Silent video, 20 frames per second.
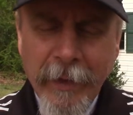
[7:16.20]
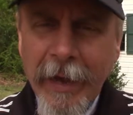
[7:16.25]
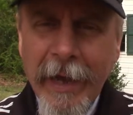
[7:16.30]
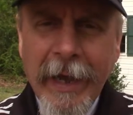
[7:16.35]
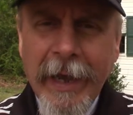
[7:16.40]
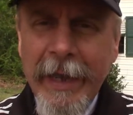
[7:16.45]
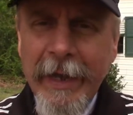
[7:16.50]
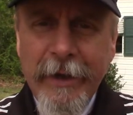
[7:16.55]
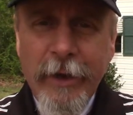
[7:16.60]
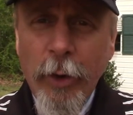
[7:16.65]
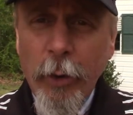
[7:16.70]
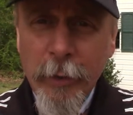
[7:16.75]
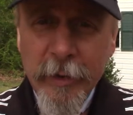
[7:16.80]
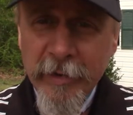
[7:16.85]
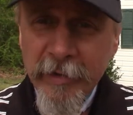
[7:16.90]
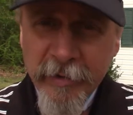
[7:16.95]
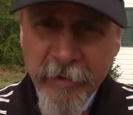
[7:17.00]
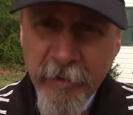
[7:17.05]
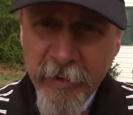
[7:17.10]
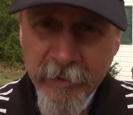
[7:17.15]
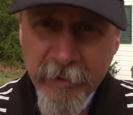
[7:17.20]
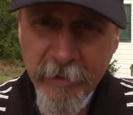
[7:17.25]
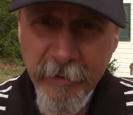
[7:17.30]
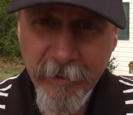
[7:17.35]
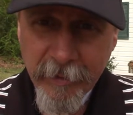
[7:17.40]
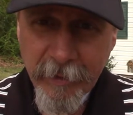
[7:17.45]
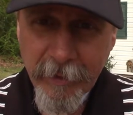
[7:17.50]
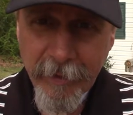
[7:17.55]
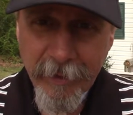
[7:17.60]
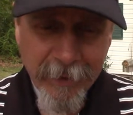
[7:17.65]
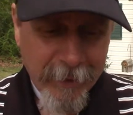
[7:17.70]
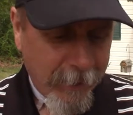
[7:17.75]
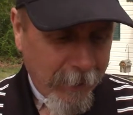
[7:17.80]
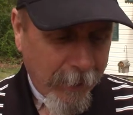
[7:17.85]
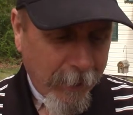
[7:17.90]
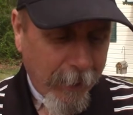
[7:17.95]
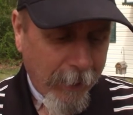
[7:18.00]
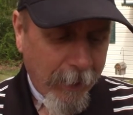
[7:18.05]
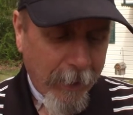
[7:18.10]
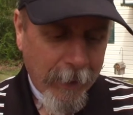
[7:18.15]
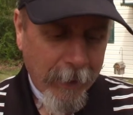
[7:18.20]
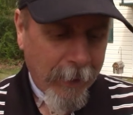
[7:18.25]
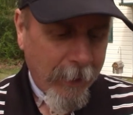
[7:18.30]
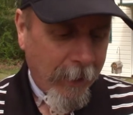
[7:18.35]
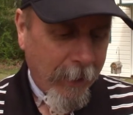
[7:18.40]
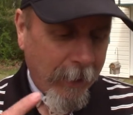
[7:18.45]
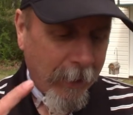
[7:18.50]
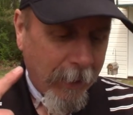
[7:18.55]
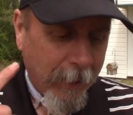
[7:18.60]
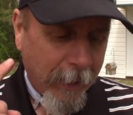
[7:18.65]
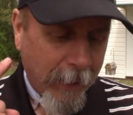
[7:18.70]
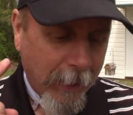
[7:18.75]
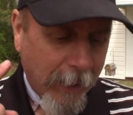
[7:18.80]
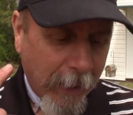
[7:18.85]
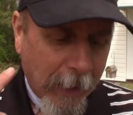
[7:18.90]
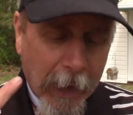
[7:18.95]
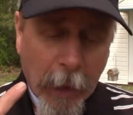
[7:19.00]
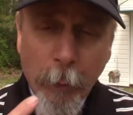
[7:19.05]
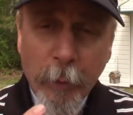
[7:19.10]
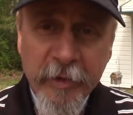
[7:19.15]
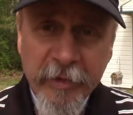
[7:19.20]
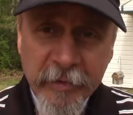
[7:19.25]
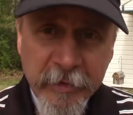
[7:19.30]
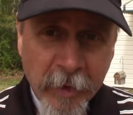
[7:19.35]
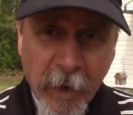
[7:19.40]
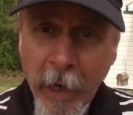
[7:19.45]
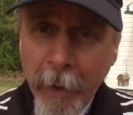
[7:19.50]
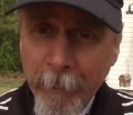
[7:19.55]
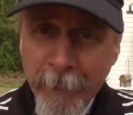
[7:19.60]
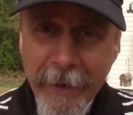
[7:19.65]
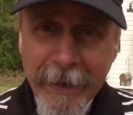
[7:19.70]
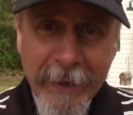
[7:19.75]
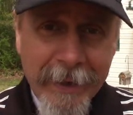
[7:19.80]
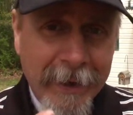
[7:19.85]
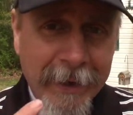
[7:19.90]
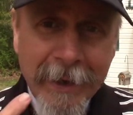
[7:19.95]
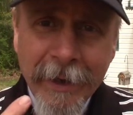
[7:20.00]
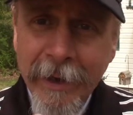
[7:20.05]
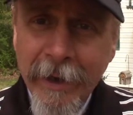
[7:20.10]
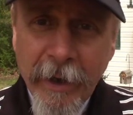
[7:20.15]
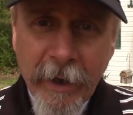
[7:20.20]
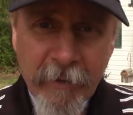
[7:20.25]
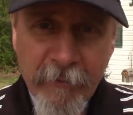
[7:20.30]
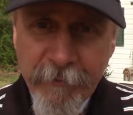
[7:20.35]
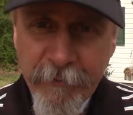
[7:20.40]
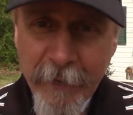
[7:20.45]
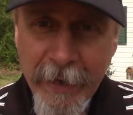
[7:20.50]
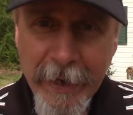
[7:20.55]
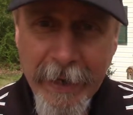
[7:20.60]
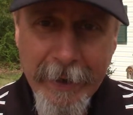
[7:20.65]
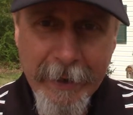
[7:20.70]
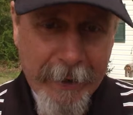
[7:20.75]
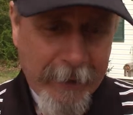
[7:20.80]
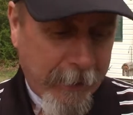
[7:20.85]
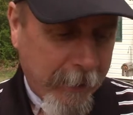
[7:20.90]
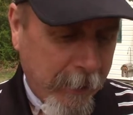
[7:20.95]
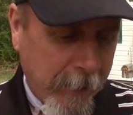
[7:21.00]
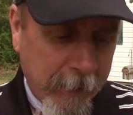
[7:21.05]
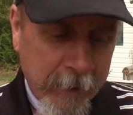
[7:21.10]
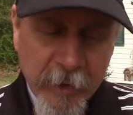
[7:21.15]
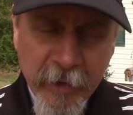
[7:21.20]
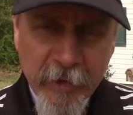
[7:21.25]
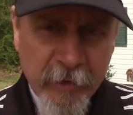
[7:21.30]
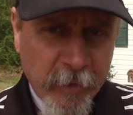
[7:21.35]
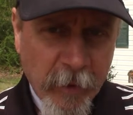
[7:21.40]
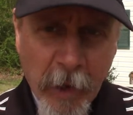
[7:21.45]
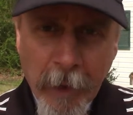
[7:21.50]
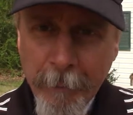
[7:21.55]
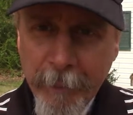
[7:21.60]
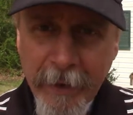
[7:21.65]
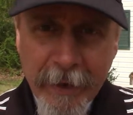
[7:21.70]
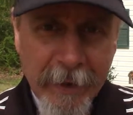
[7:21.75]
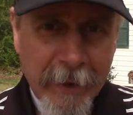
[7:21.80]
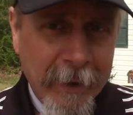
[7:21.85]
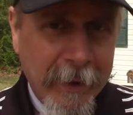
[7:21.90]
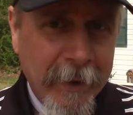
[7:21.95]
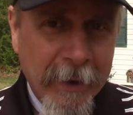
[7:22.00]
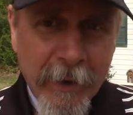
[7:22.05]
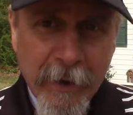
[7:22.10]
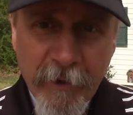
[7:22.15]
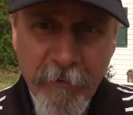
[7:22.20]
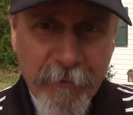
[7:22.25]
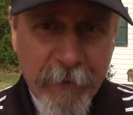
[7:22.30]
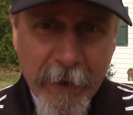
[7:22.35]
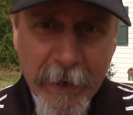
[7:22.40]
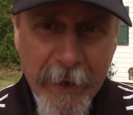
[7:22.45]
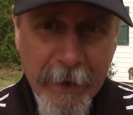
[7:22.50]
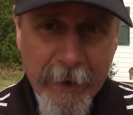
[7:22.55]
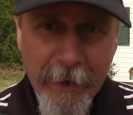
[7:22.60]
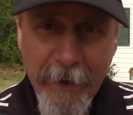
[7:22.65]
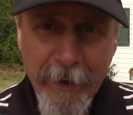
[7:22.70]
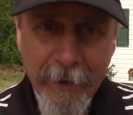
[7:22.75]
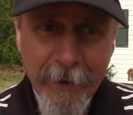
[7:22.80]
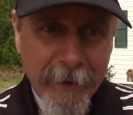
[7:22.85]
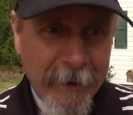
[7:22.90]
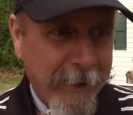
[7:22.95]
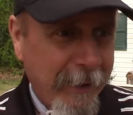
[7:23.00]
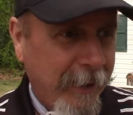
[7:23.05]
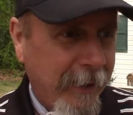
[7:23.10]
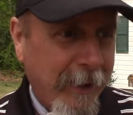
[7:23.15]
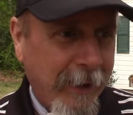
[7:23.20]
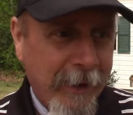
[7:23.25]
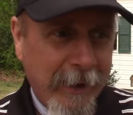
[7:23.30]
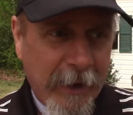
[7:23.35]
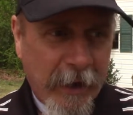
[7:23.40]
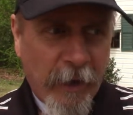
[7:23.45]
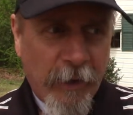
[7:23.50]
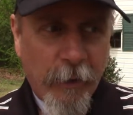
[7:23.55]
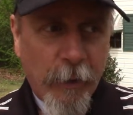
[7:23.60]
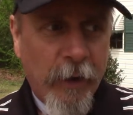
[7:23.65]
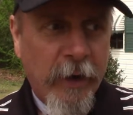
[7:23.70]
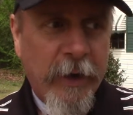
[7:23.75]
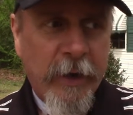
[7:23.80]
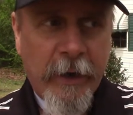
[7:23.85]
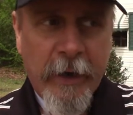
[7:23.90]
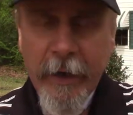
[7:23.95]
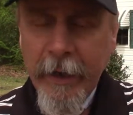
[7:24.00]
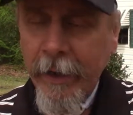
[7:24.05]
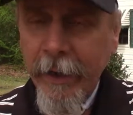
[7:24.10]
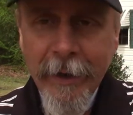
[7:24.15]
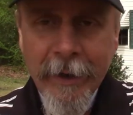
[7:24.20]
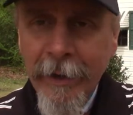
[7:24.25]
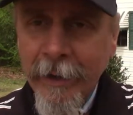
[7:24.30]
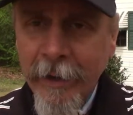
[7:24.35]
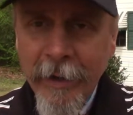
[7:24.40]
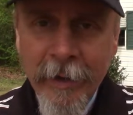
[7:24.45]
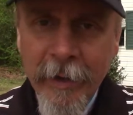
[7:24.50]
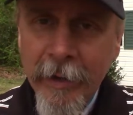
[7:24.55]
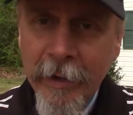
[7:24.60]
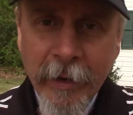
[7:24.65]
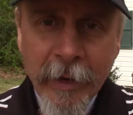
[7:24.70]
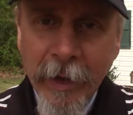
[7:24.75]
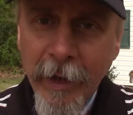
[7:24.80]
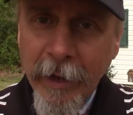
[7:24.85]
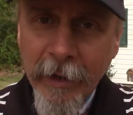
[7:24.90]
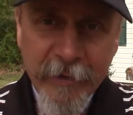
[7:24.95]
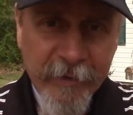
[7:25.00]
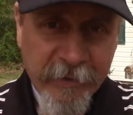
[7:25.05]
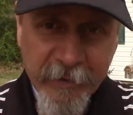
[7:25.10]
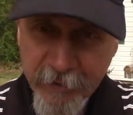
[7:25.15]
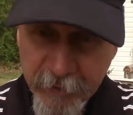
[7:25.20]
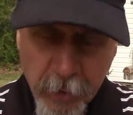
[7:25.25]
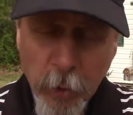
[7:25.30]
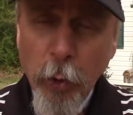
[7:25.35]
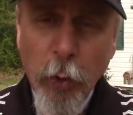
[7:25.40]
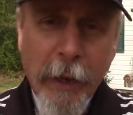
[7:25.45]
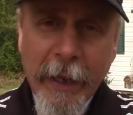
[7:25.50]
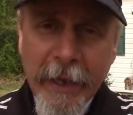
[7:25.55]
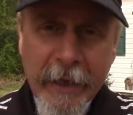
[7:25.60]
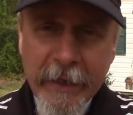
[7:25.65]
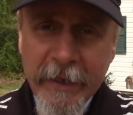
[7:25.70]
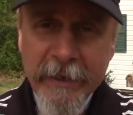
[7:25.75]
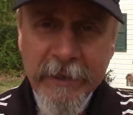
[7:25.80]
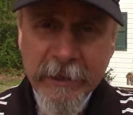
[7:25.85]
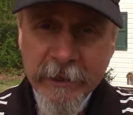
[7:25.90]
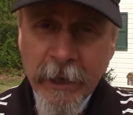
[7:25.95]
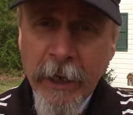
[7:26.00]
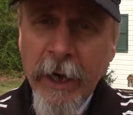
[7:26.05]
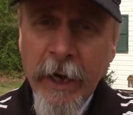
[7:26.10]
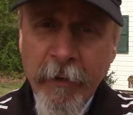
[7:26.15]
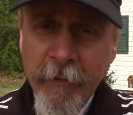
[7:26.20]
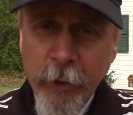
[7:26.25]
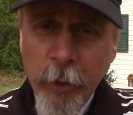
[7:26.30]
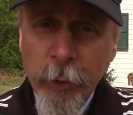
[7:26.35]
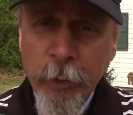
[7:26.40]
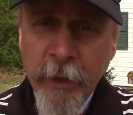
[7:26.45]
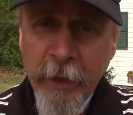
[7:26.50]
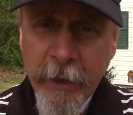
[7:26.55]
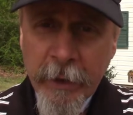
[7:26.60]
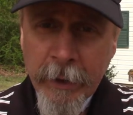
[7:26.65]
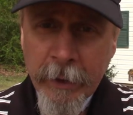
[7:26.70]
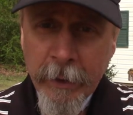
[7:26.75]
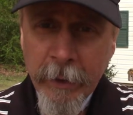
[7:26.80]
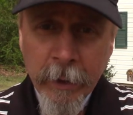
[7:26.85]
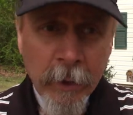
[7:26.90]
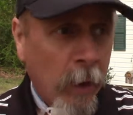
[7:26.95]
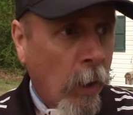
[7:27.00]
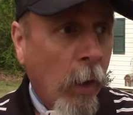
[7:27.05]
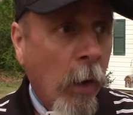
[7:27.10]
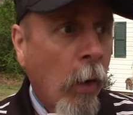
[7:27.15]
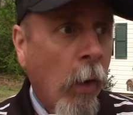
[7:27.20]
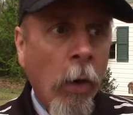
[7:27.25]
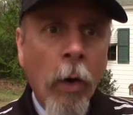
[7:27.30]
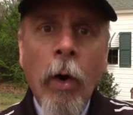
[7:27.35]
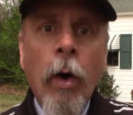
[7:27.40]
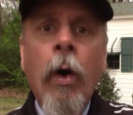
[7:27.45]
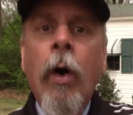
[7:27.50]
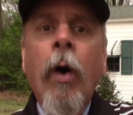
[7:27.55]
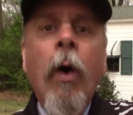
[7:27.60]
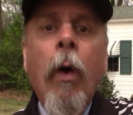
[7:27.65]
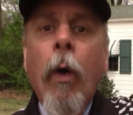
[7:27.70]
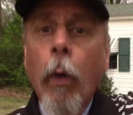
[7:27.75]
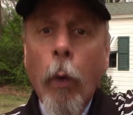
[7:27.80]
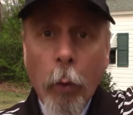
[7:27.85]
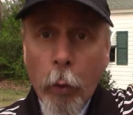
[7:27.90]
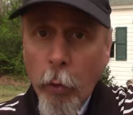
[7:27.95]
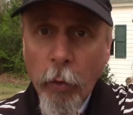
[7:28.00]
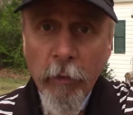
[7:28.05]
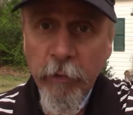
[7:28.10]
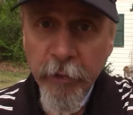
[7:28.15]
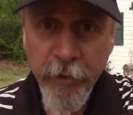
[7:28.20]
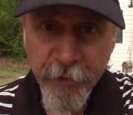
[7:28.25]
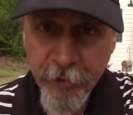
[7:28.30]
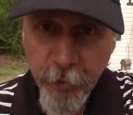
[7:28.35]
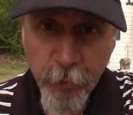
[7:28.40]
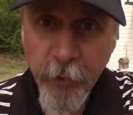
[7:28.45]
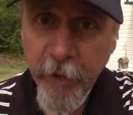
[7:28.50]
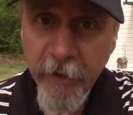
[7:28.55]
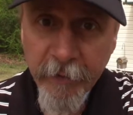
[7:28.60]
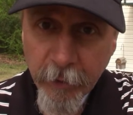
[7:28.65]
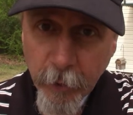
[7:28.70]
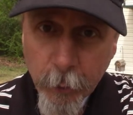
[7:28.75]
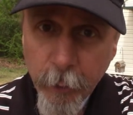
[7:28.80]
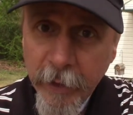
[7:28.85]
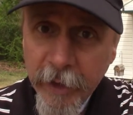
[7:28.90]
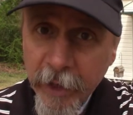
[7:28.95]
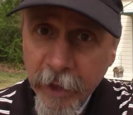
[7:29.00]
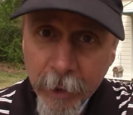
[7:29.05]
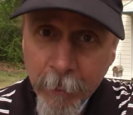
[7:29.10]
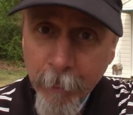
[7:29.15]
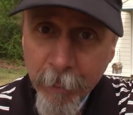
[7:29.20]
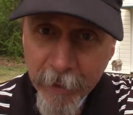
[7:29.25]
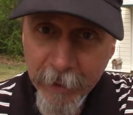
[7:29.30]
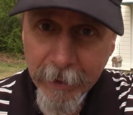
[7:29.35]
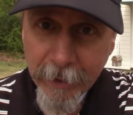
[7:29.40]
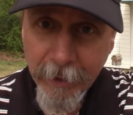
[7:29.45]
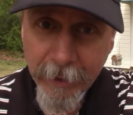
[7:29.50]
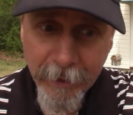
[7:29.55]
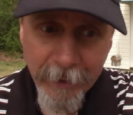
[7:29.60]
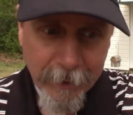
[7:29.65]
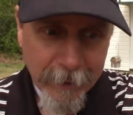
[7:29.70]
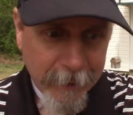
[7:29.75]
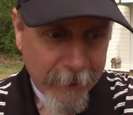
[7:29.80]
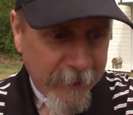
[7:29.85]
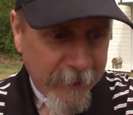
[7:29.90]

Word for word: I had no consistency. I was topping and fatting topping and fatting. Either hitting, still landing shy of the green, or overshooting the green completely.